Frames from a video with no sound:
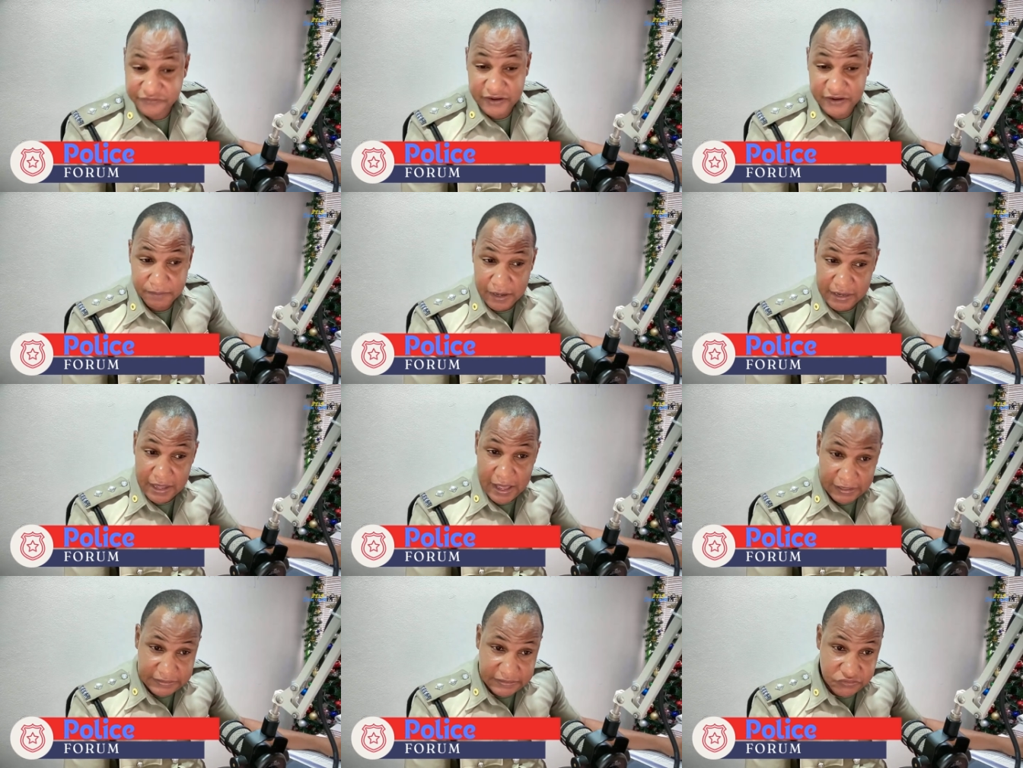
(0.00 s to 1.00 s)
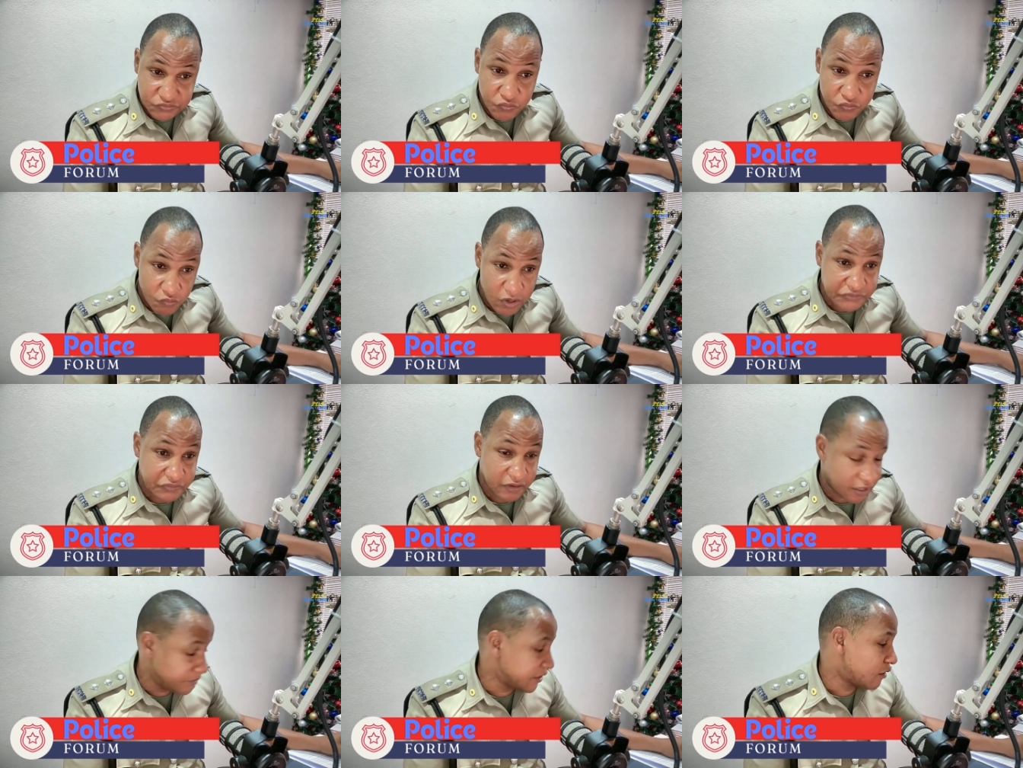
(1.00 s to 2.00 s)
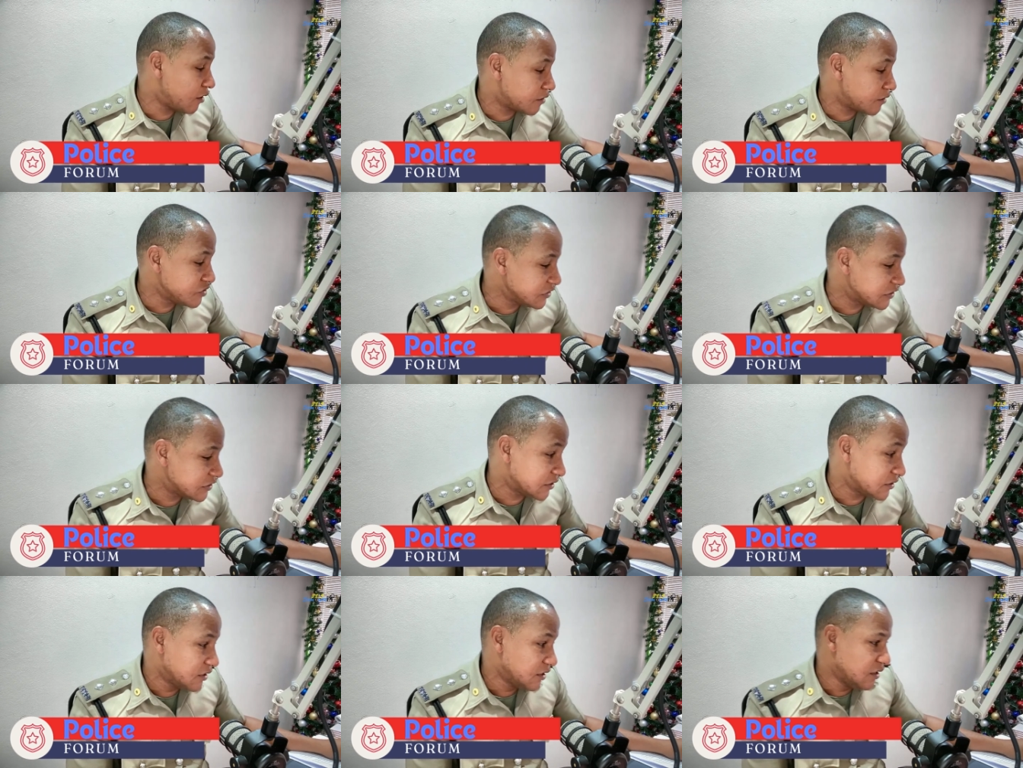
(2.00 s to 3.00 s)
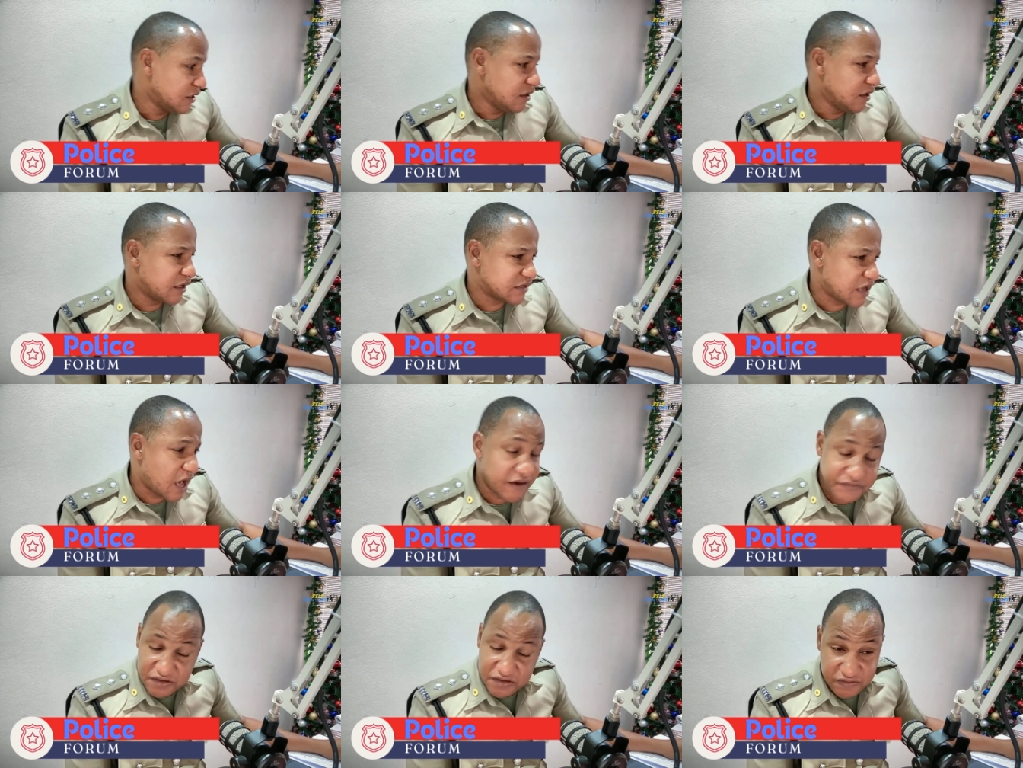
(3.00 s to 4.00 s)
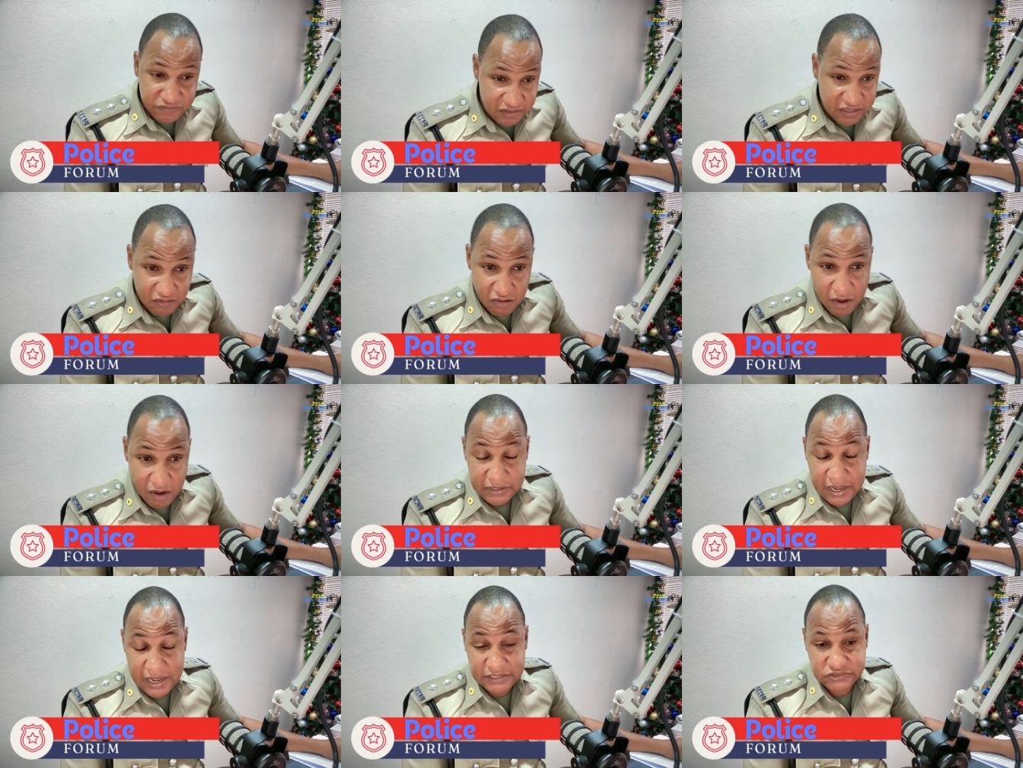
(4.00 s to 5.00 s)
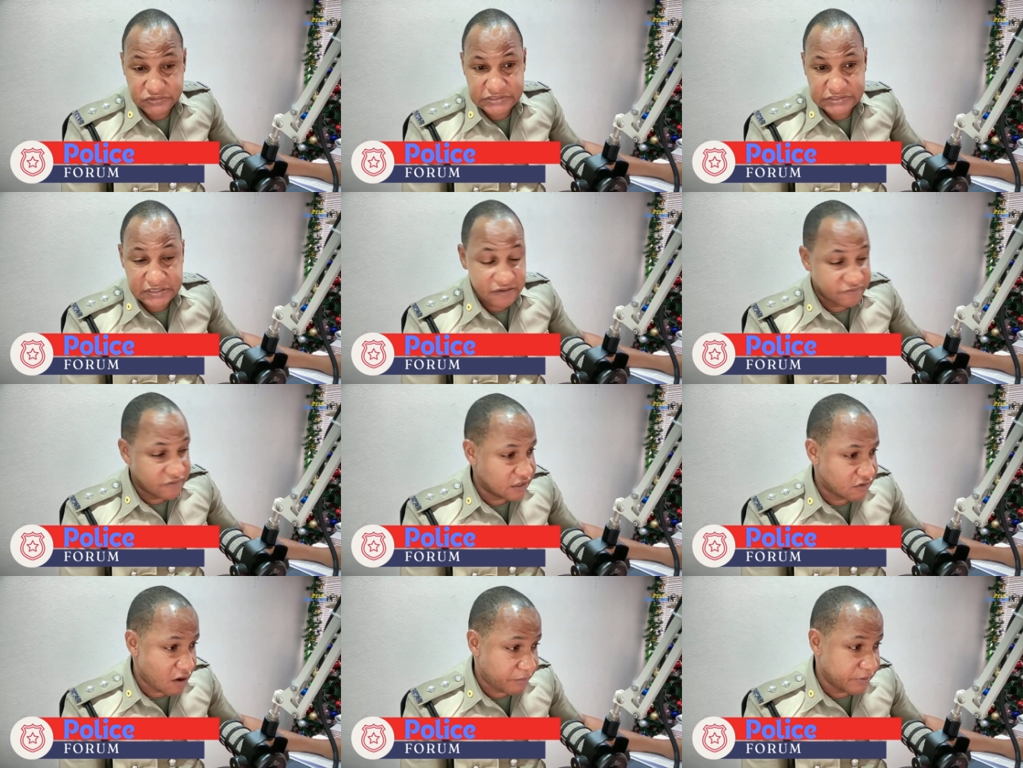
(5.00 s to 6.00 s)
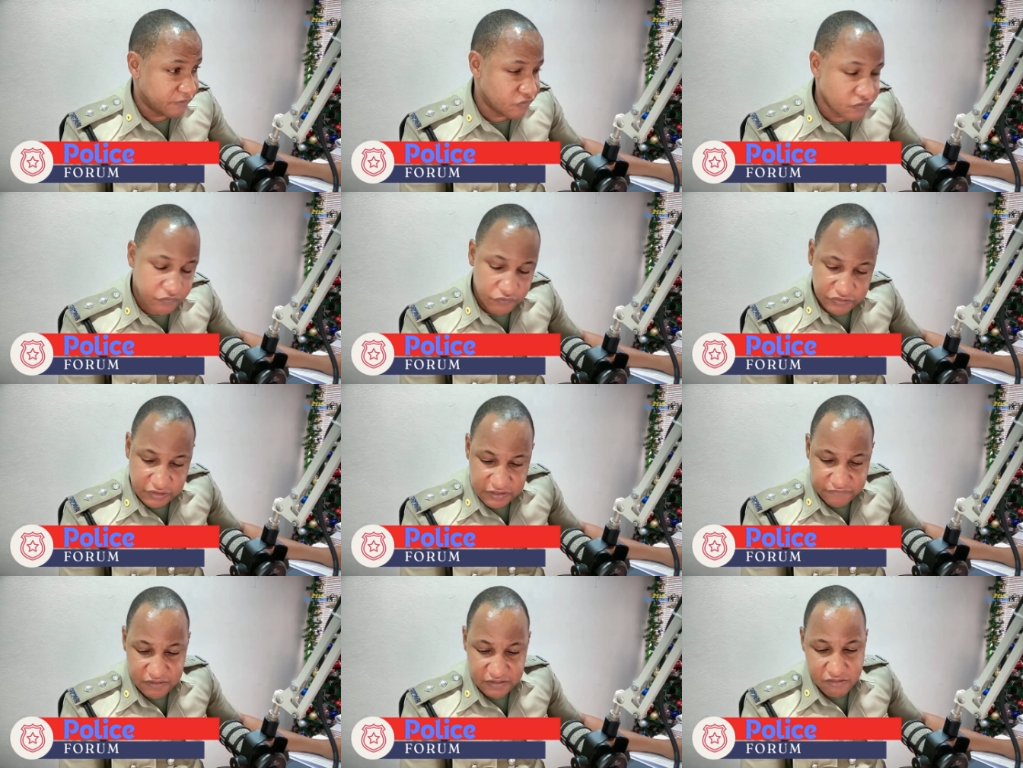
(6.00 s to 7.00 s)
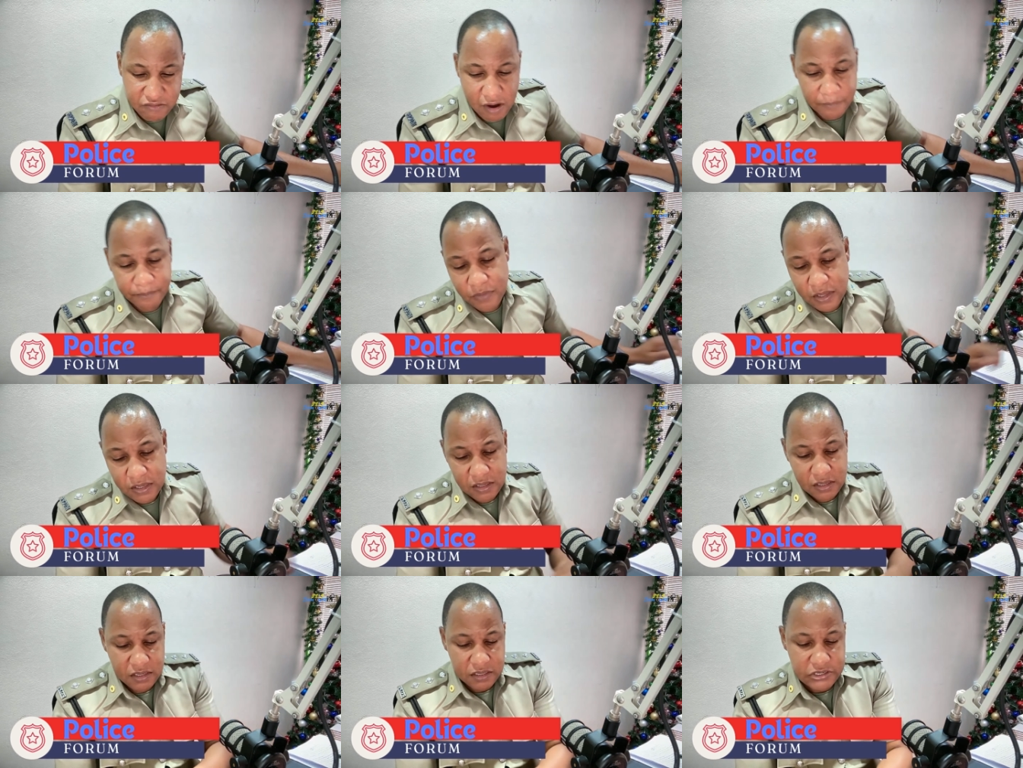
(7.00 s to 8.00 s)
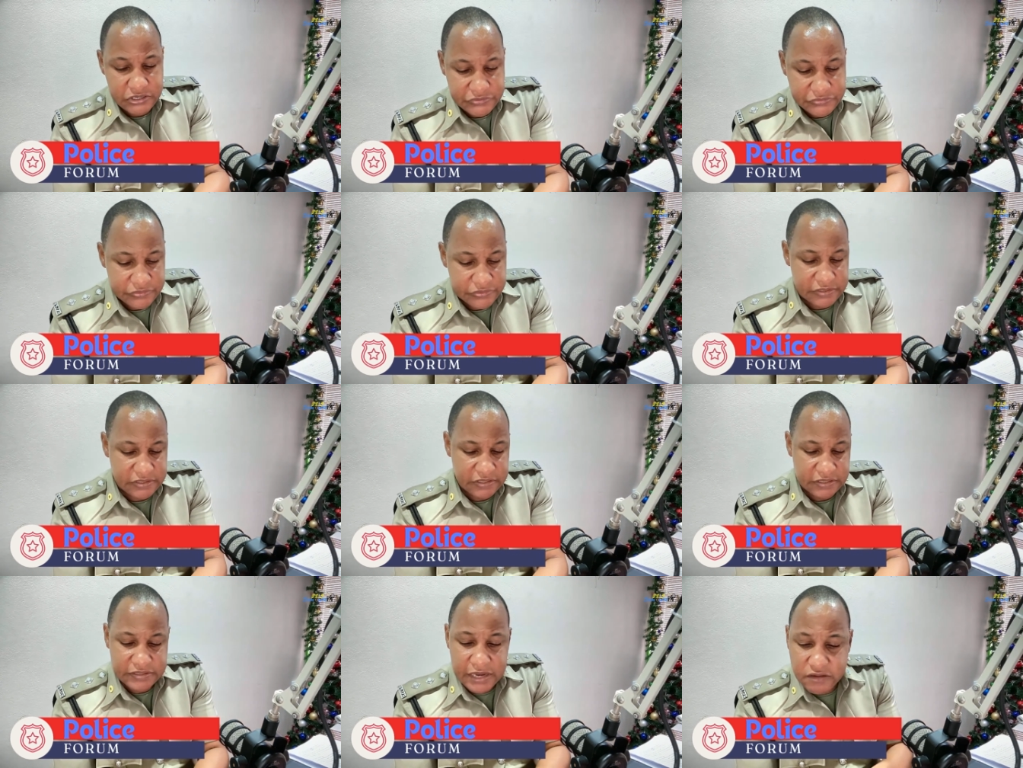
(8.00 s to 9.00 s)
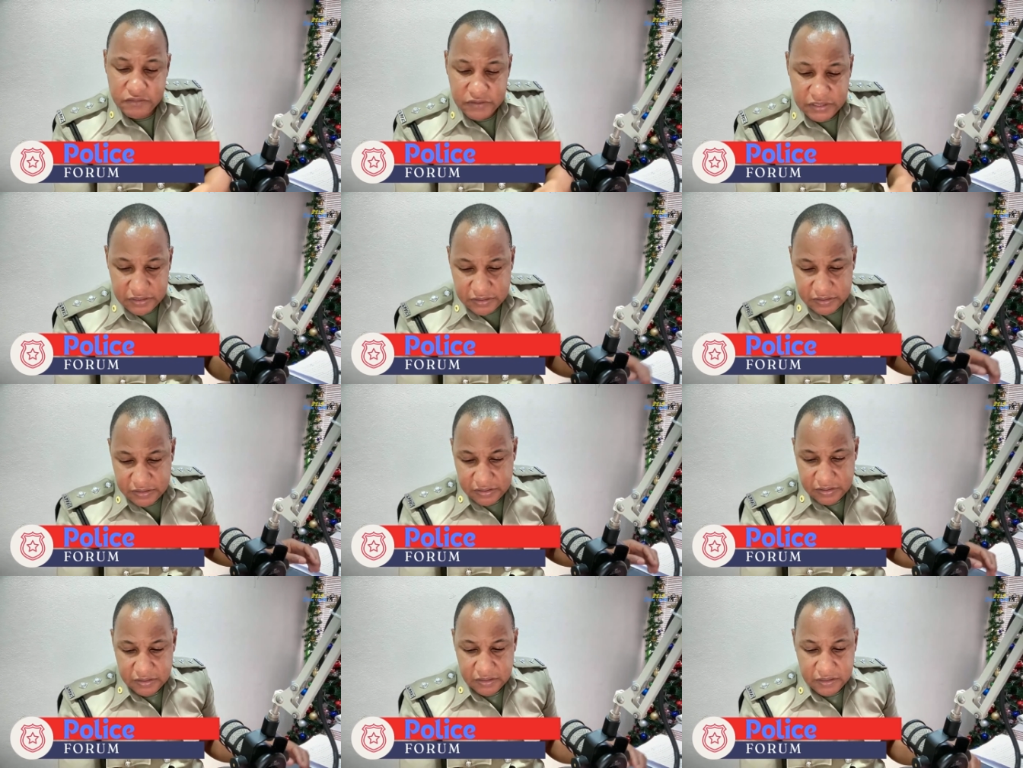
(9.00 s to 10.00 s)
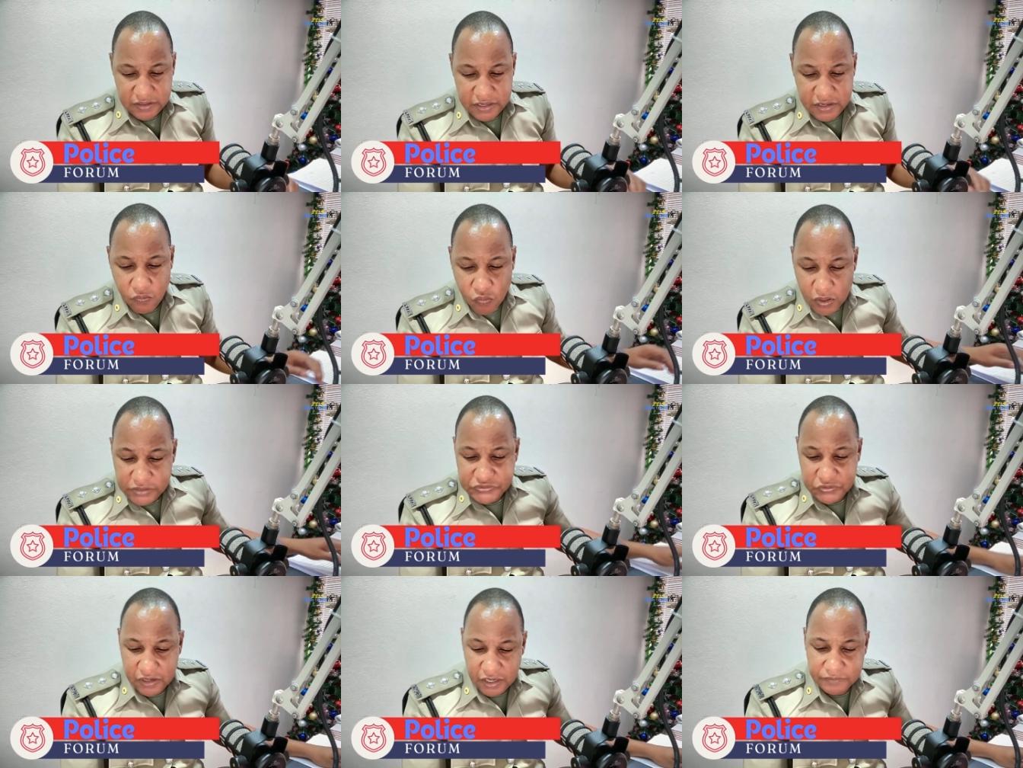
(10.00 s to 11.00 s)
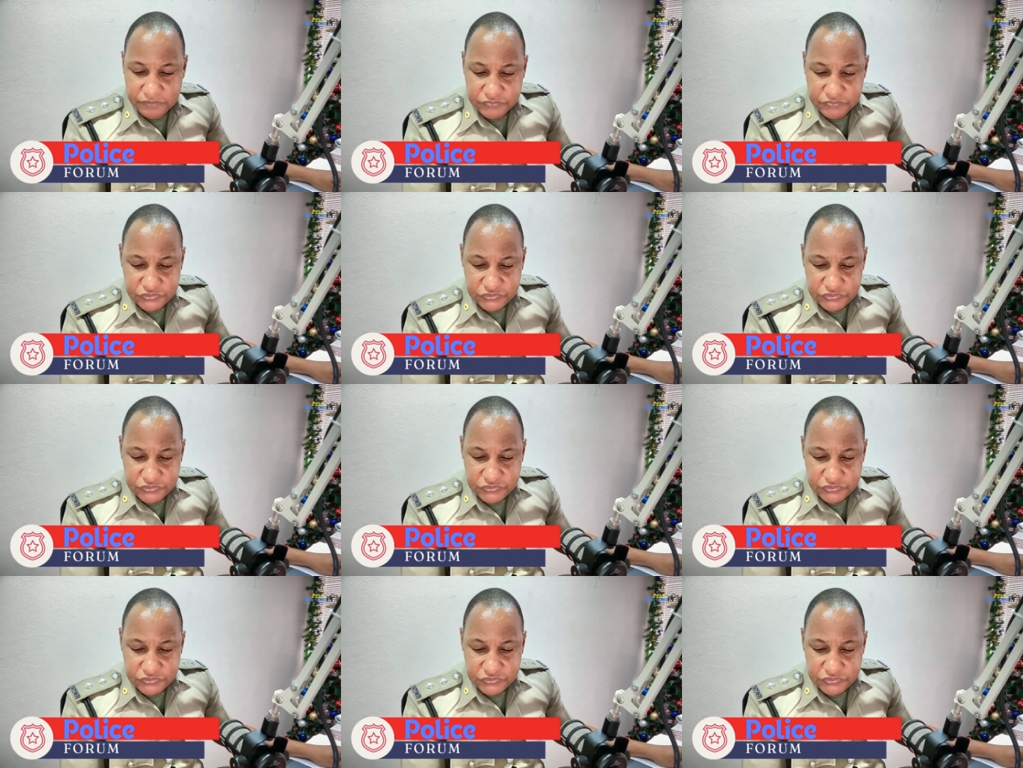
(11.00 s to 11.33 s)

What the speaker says: the bad actors who want to come in our community, because after they've done the crap in Castries and they've done the crap in Vieux-Fort and they've done the crap, in Dennery, they want to come